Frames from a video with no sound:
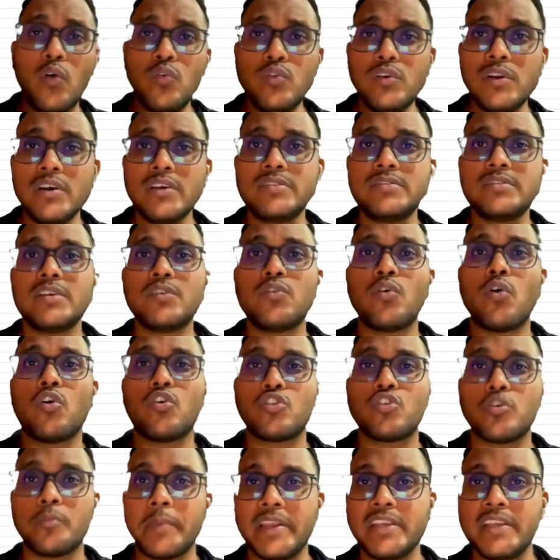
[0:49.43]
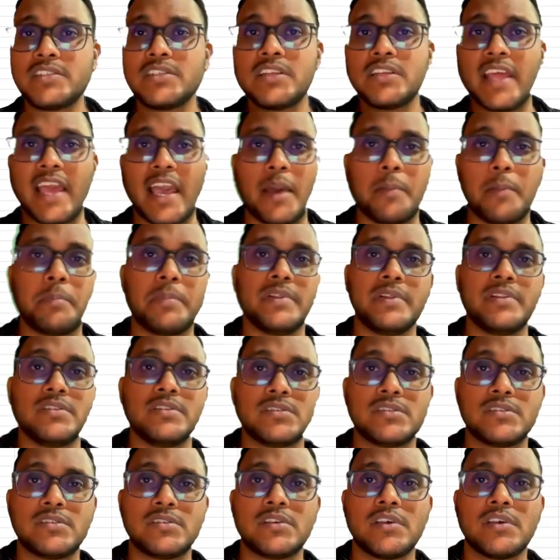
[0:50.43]
does that automation
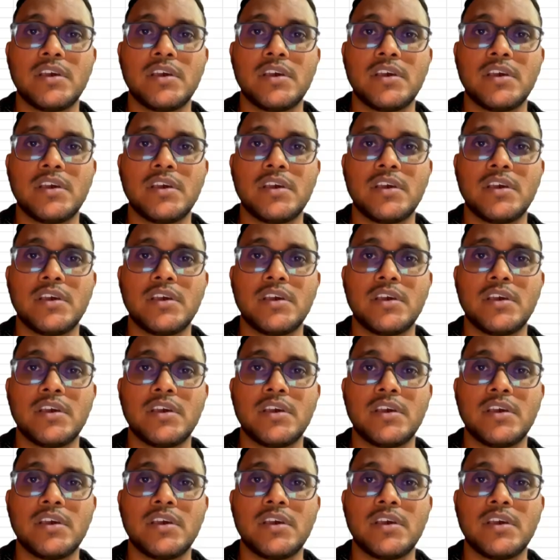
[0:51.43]
happens,